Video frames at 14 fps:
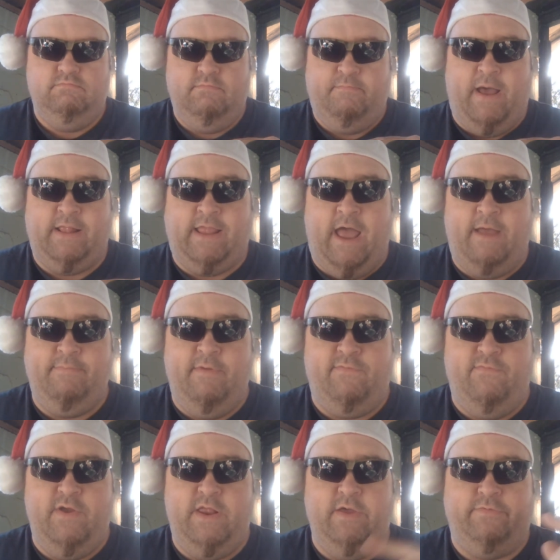by the time this
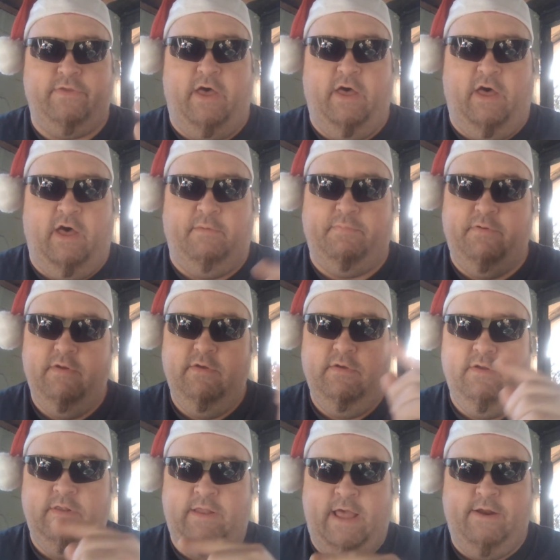video's up,
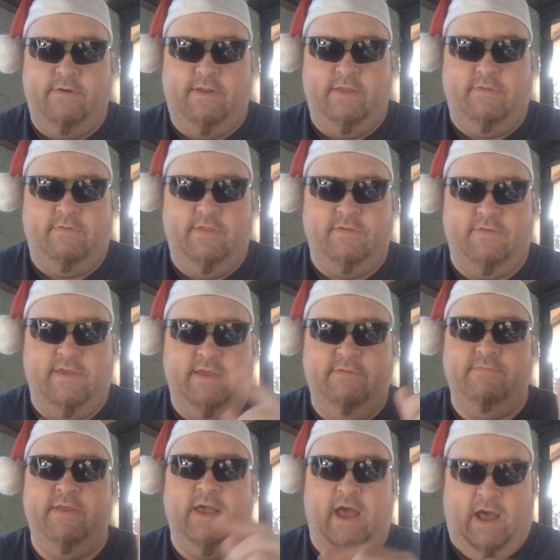later this
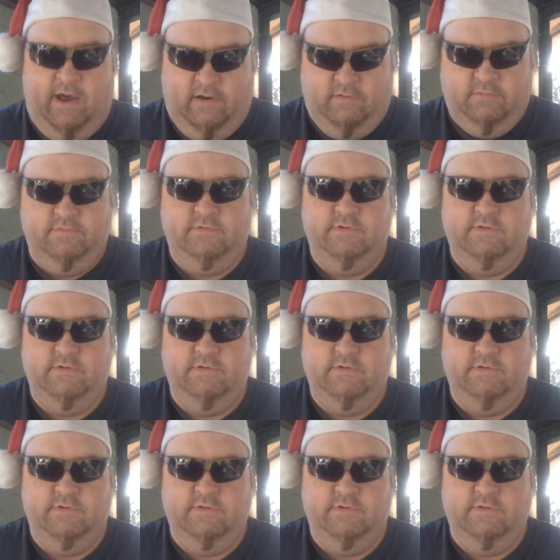evening, I'll